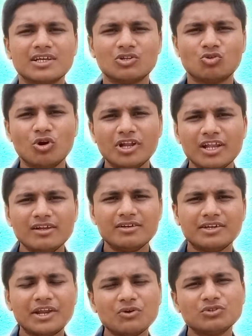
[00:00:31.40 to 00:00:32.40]
Total
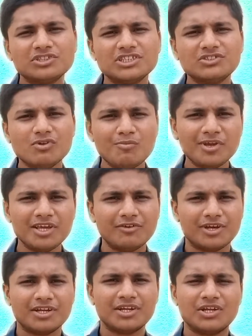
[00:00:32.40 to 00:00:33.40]
10 questions will be
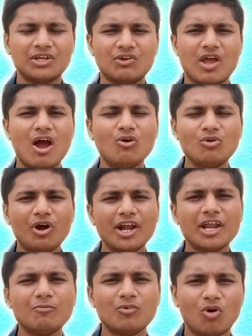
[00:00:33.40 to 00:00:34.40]
given. You have to
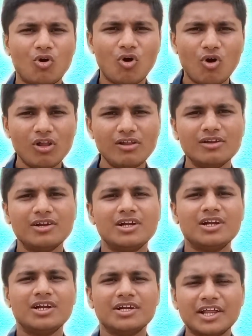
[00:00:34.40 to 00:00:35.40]
attempt all
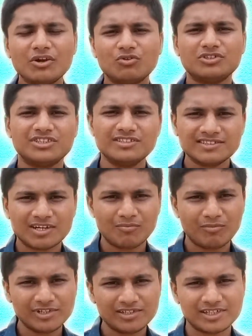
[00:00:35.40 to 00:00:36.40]
10 questions
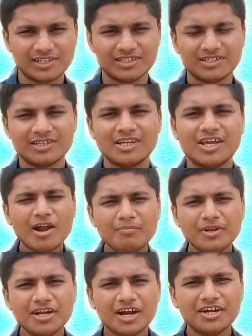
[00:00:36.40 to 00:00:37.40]
compulsory. Part
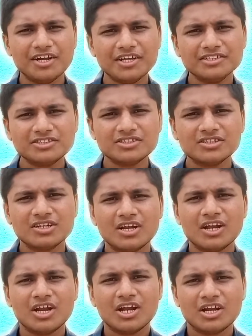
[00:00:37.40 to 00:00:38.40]
B contains
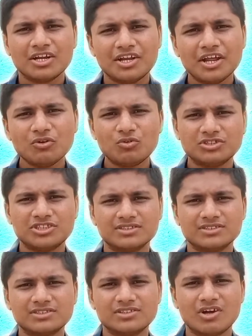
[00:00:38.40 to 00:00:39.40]
10
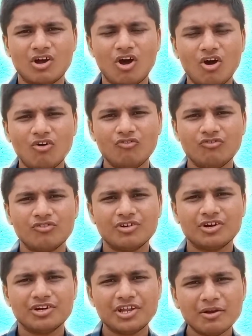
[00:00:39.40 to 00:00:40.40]
questions of
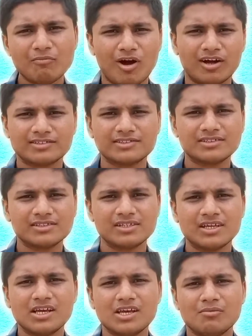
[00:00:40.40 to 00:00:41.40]
10 marks.
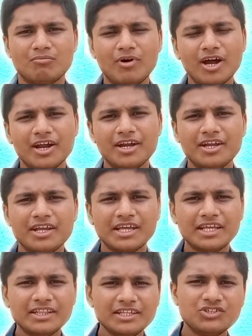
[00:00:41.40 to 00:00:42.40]
But
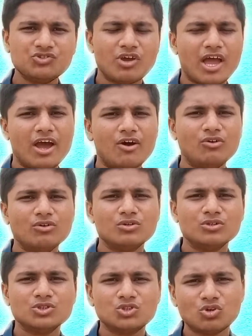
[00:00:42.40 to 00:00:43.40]
in this you have
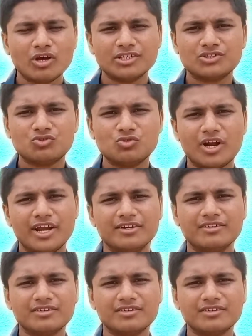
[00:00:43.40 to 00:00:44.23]
choice to write.